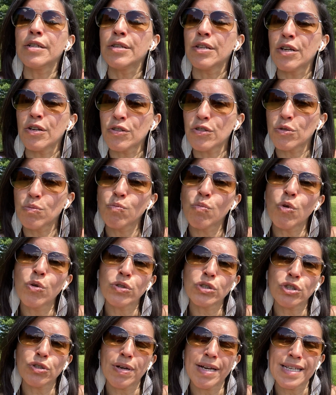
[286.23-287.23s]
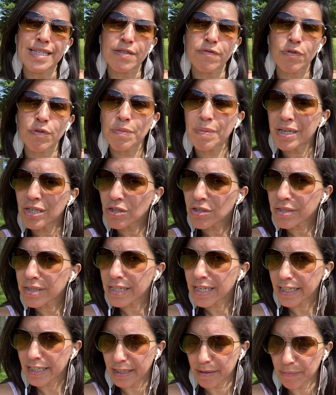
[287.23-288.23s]
There's more transformation
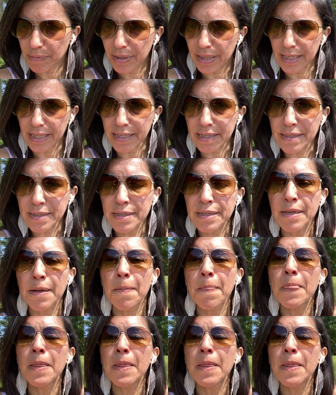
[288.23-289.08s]
taking place.